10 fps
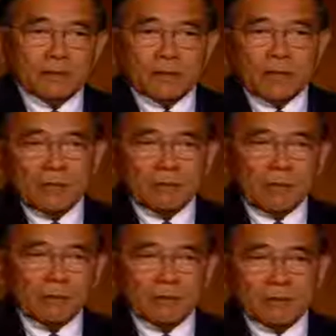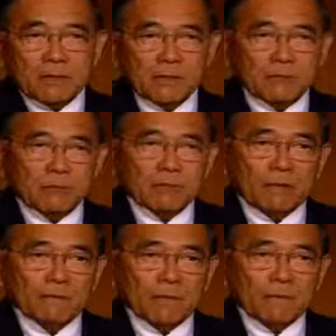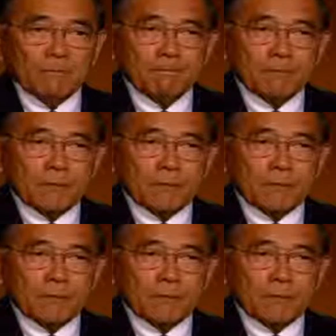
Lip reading: but they'd be able to tell you roughly